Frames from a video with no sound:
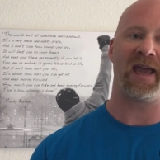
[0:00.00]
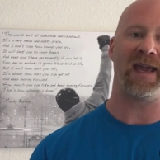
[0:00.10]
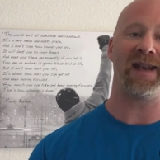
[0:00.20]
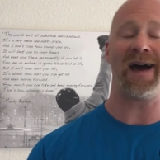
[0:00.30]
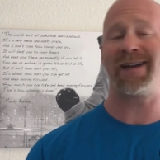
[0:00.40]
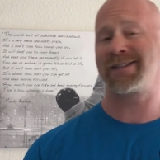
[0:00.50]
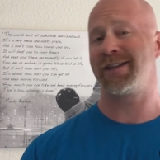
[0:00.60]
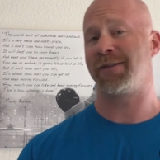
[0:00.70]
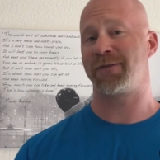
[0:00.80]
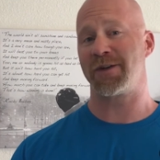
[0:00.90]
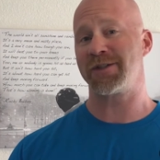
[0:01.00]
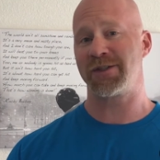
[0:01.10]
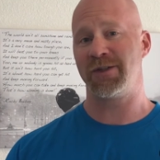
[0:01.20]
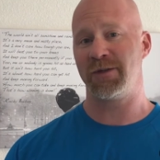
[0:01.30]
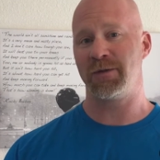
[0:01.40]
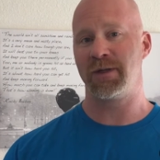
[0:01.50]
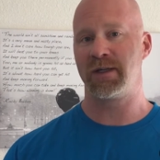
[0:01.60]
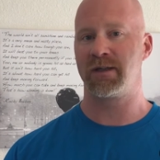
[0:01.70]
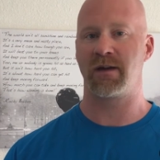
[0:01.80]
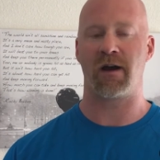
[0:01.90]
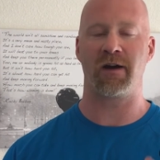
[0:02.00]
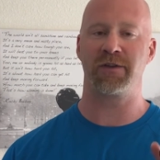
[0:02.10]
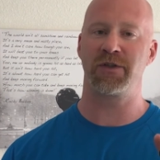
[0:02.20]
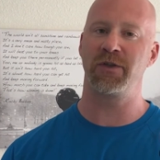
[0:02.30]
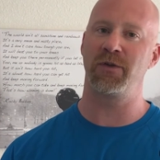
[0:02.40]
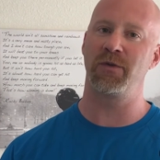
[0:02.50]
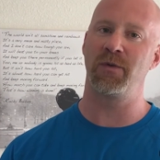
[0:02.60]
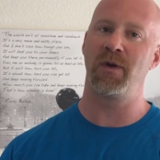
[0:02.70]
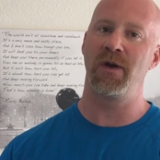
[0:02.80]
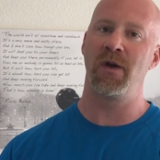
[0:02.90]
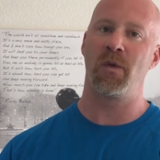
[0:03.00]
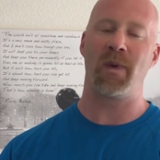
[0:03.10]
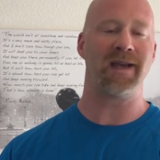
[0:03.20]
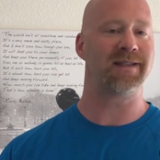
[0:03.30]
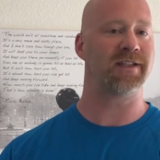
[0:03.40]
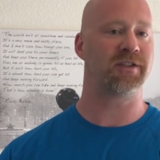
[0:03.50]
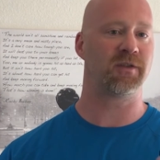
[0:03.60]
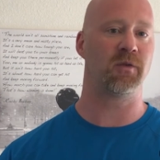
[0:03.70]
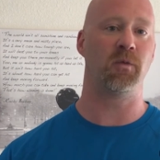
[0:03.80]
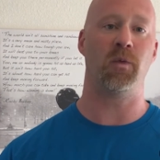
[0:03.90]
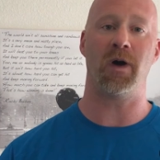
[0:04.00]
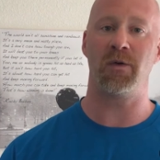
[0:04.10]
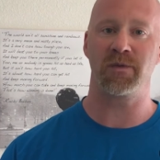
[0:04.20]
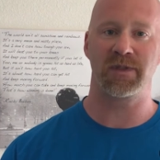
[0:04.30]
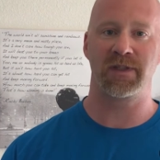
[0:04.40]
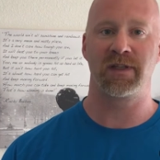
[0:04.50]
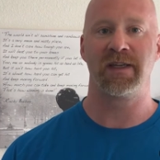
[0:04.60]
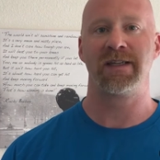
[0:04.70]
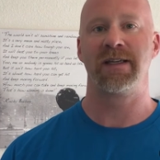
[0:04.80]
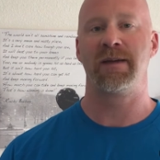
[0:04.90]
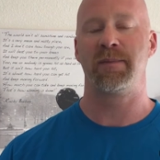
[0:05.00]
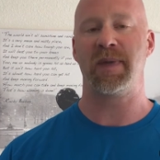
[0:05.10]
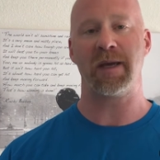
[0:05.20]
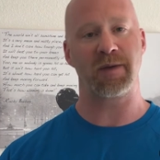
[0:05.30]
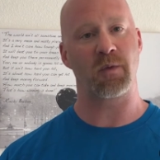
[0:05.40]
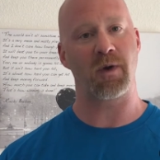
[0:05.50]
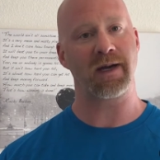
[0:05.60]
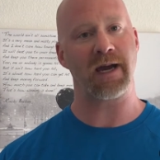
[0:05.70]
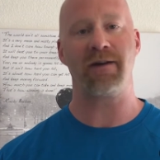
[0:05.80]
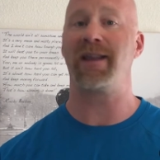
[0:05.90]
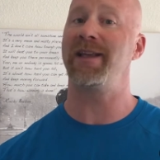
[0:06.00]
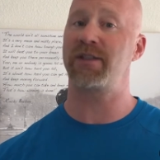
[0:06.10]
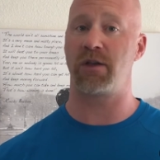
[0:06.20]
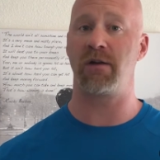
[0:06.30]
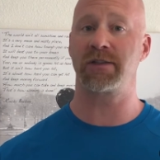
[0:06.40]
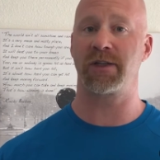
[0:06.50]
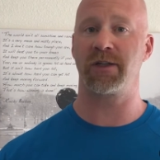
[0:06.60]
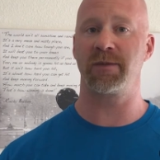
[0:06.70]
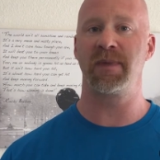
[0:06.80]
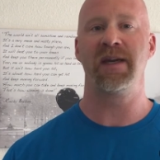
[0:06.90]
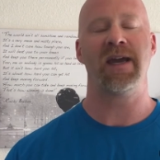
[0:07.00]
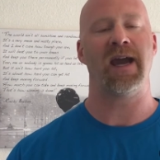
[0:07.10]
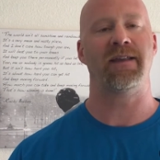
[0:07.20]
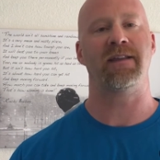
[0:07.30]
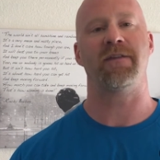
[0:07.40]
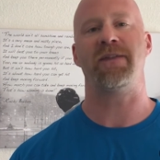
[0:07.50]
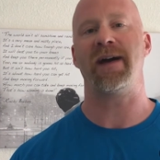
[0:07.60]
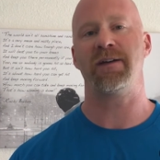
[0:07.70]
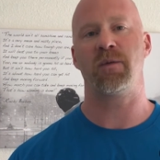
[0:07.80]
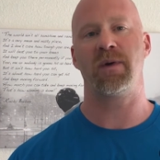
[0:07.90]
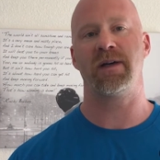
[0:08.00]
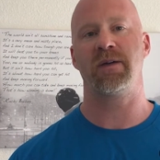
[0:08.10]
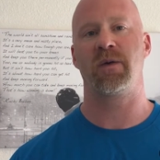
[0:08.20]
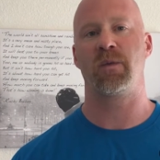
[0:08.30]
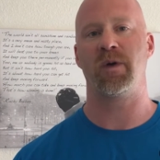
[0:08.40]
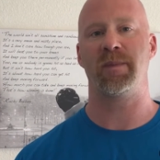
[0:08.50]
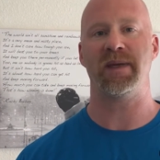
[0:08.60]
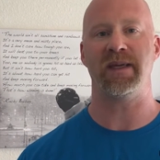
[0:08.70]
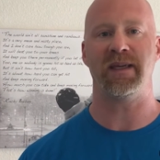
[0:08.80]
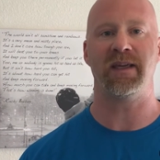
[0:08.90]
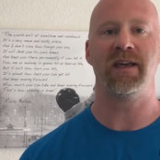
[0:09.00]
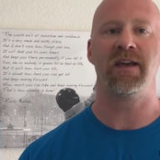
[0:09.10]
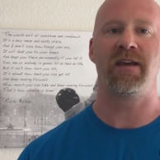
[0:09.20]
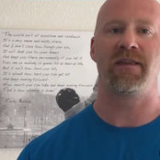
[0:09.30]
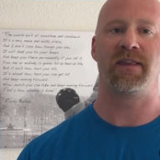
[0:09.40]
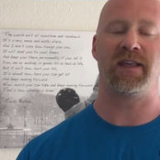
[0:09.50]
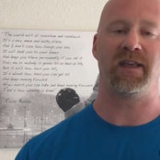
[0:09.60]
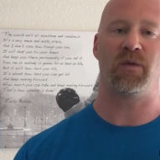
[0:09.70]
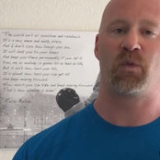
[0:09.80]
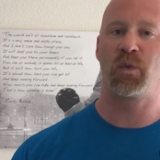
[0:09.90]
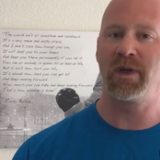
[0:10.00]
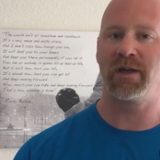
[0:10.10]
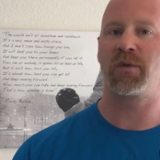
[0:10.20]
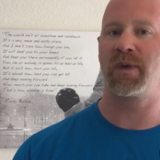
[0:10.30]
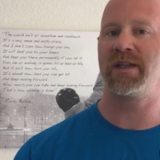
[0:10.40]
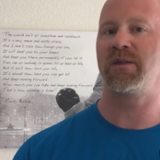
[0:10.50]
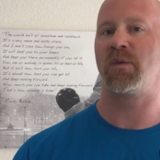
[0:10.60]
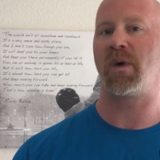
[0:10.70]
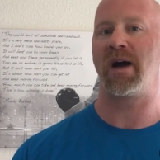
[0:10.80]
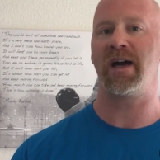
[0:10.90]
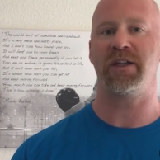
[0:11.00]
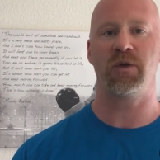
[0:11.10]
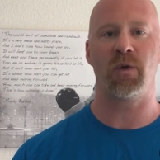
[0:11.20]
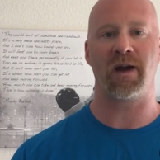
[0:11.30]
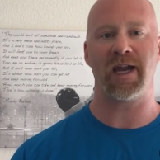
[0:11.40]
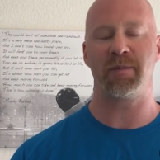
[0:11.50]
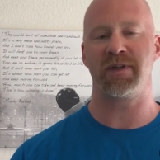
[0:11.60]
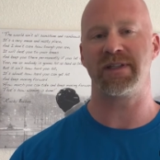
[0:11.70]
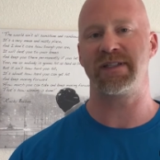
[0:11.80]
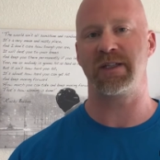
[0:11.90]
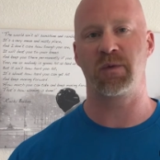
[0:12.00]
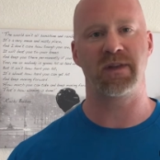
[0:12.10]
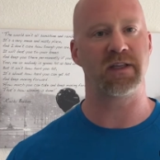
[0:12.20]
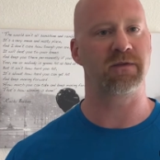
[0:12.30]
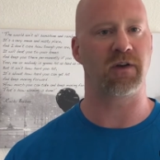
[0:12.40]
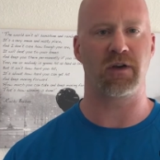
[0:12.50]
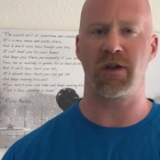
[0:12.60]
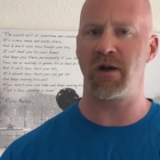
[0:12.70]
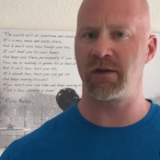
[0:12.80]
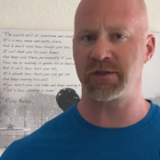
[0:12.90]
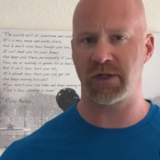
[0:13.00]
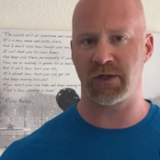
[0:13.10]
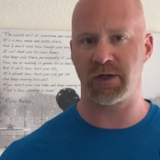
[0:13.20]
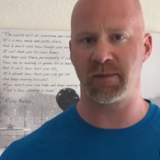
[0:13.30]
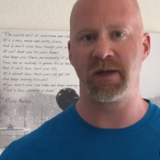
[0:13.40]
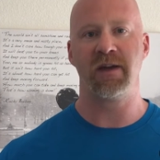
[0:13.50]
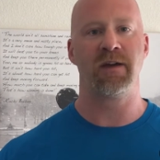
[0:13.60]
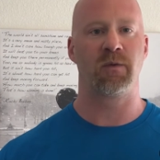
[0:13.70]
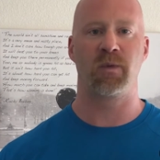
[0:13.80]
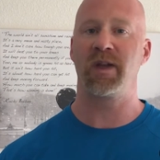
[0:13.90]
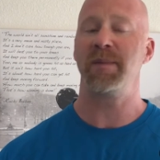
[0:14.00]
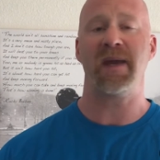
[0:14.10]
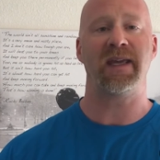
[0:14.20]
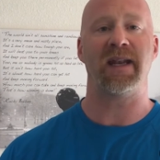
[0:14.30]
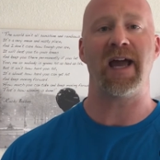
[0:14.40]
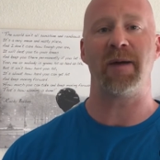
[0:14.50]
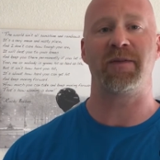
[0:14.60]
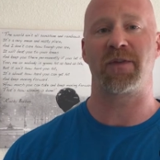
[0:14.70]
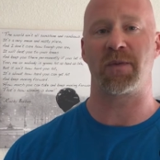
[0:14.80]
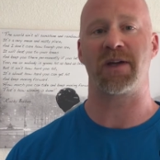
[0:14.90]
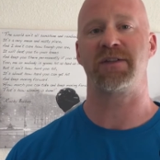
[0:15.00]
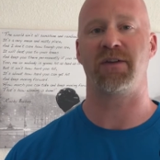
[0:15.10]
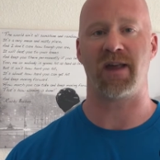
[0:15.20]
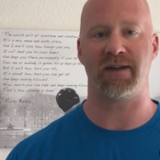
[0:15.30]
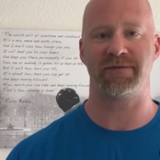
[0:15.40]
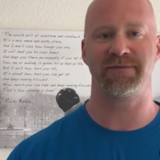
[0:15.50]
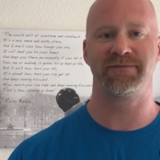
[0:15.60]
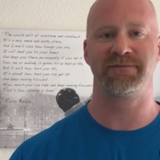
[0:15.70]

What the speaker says: And honestly, the first 2 are 2 ways that you won't be able to work out, at least long term. And then the final one will be the real reason why you are able to stick with this for long term, really make it a habit for the rest of your life.